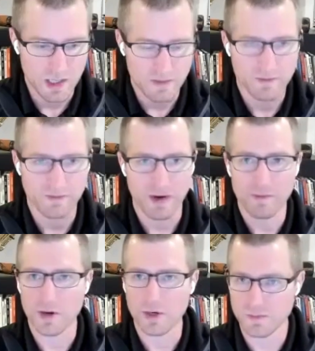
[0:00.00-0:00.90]
up in front of
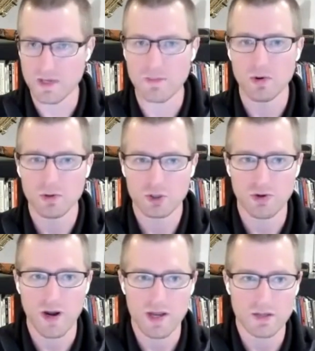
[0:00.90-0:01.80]
a bunch of people
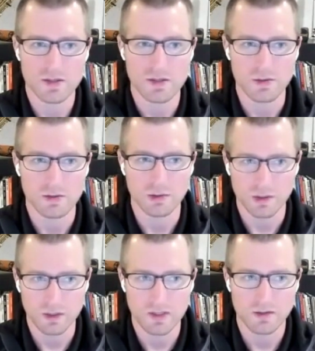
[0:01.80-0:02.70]
trying to
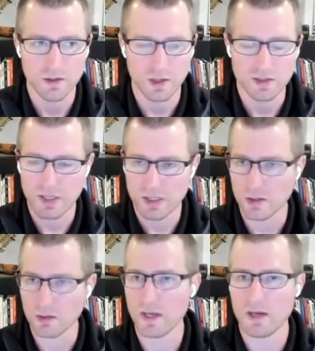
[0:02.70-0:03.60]
clearly
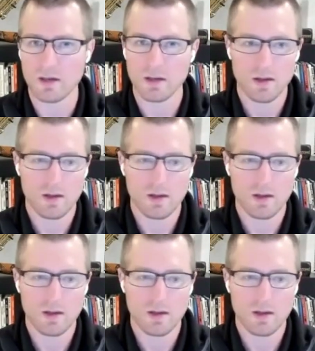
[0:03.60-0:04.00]
articulate